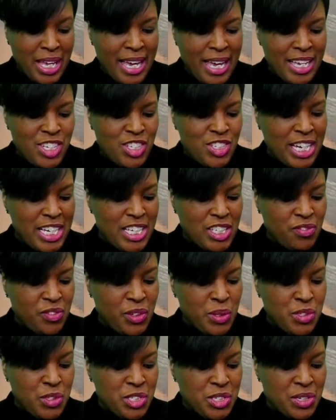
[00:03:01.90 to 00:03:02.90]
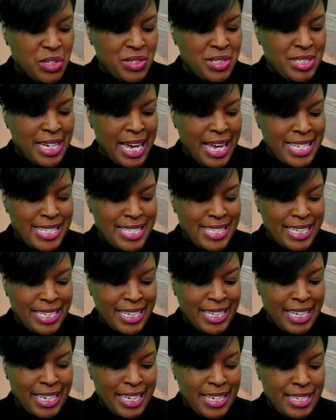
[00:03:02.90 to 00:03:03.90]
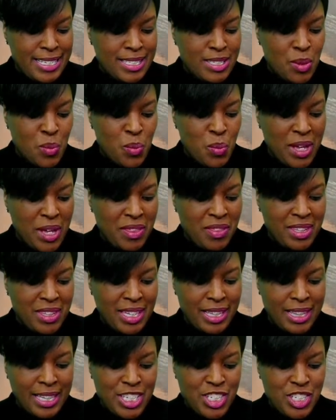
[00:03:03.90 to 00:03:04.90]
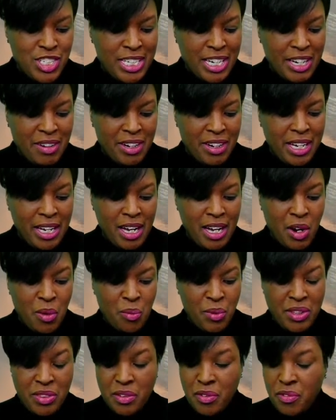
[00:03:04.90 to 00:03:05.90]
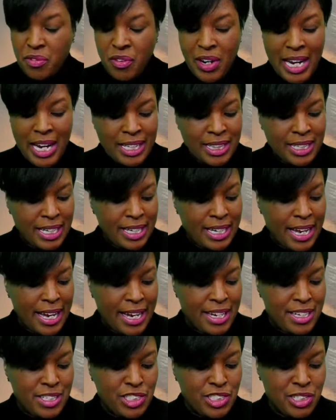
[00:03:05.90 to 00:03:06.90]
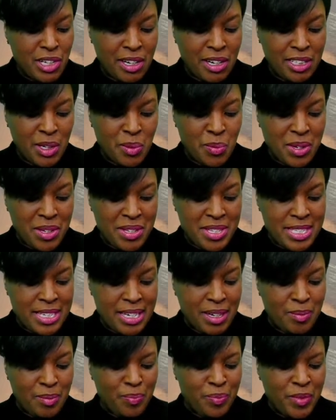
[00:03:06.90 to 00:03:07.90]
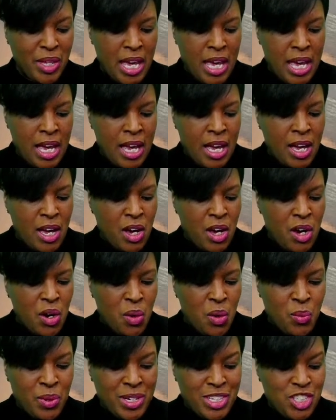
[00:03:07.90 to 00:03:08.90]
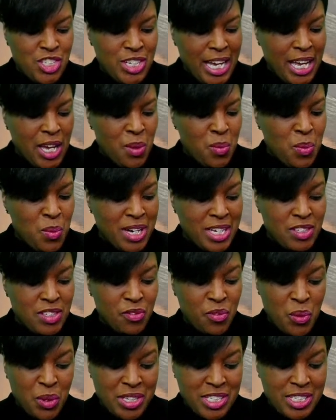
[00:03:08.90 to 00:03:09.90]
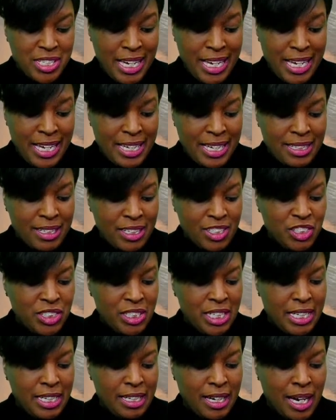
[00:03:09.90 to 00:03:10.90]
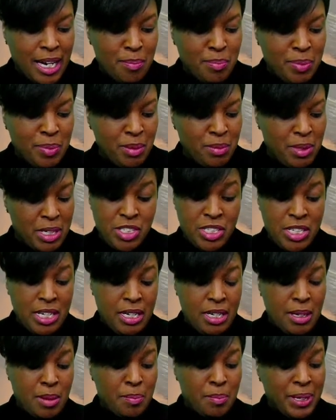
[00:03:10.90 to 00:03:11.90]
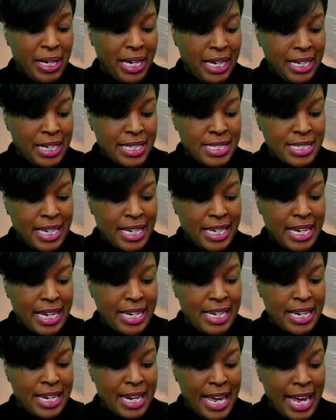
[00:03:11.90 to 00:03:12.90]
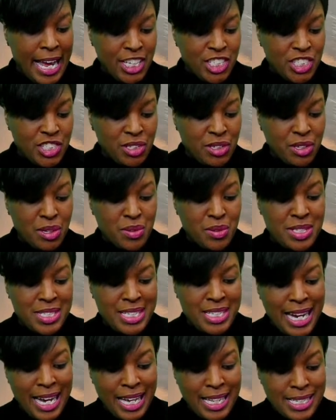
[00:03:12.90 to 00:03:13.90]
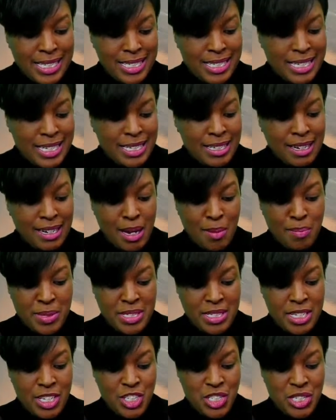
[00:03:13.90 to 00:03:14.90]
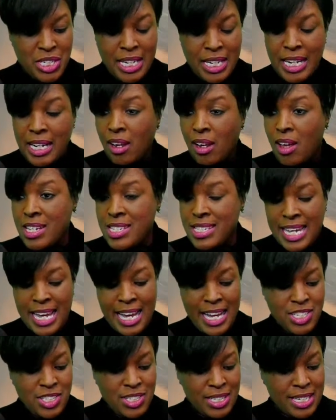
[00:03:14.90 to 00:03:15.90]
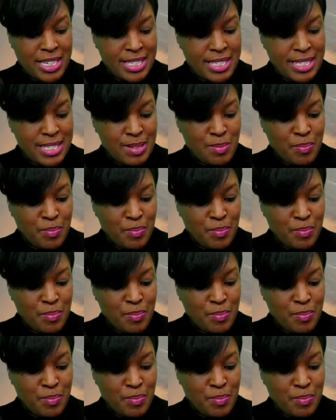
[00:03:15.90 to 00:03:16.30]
Jay's future dancing gigs with the legendary Aretha Franklin and Charlie Wilson. When Jay was 14, she competed in a national talented competition in Los Angeles.